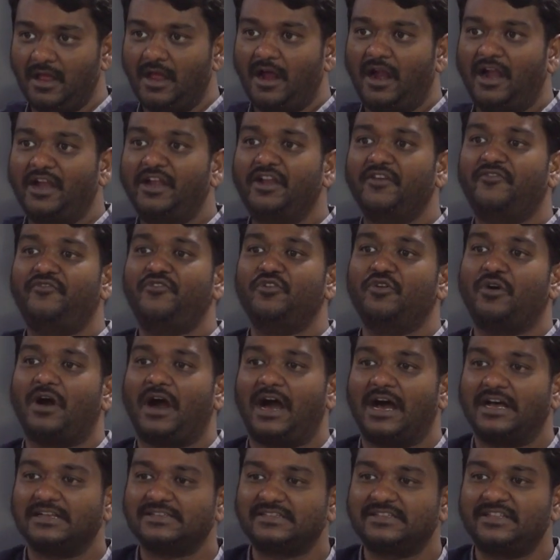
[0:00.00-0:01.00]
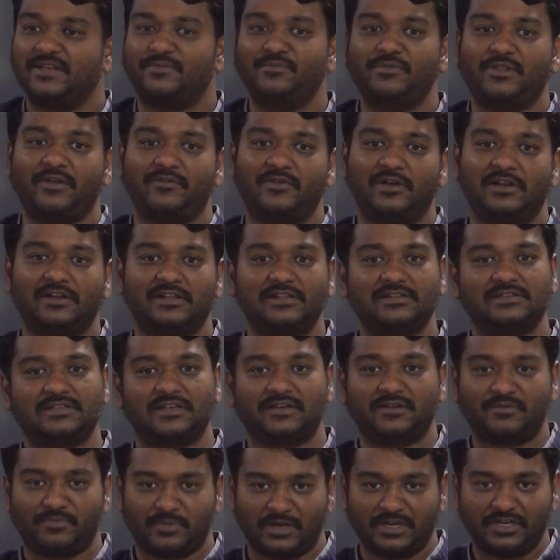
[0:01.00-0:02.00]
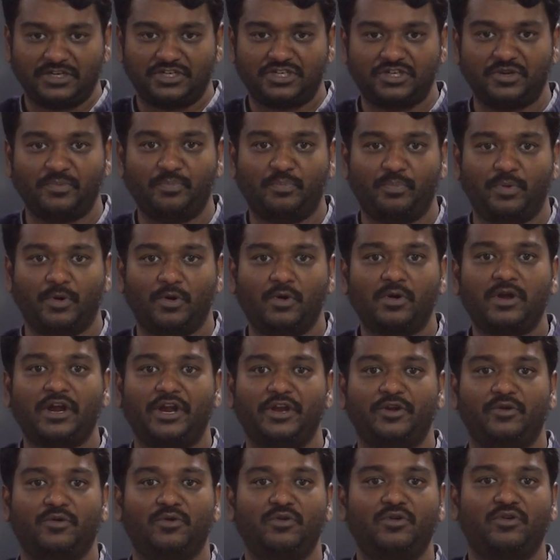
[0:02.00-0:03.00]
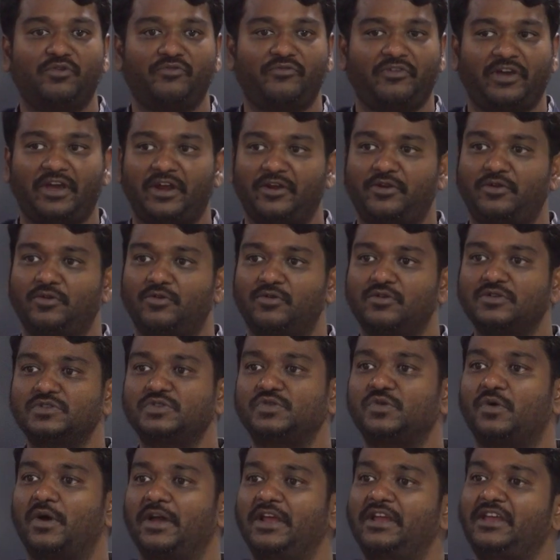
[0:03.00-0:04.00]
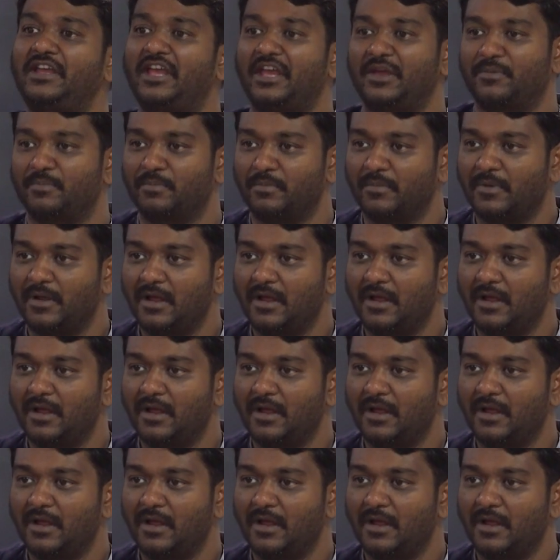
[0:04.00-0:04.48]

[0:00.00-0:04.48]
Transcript: And if you ask them, they will tell, sir, my ship broke. I don't know where to go. So I came.